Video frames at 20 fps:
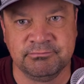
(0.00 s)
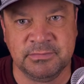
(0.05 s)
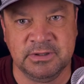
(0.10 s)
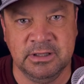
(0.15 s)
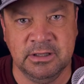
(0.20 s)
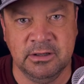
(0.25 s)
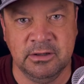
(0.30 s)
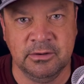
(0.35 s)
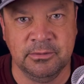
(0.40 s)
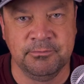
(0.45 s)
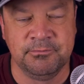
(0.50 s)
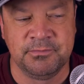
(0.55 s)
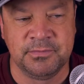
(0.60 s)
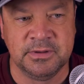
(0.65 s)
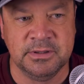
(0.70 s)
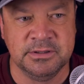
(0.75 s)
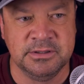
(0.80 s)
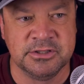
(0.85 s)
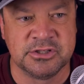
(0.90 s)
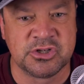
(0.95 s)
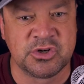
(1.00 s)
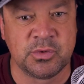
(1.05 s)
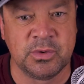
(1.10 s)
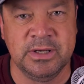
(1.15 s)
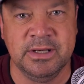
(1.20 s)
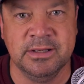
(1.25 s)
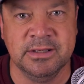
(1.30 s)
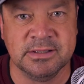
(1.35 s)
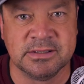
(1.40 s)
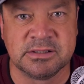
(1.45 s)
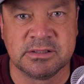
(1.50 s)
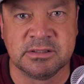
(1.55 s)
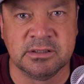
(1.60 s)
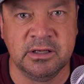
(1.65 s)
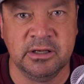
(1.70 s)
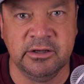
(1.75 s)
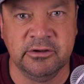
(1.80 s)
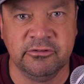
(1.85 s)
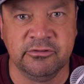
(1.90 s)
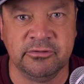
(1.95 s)
you know, the discreteness
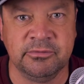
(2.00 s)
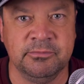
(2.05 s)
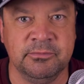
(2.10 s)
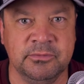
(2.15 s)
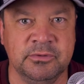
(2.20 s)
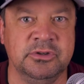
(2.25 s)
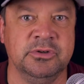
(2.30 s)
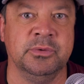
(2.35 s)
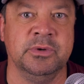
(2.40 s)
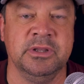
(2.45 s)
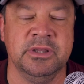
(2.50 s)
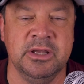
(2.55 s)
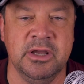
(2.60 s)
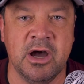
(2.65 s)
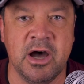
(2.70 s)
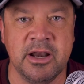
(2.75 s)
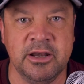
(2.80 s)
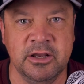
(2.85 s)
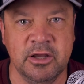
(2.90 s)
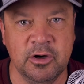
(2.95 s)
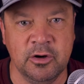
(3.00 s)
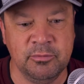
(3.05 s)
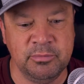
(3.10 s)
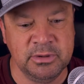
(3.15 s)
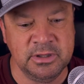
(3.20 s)
of doing the audio.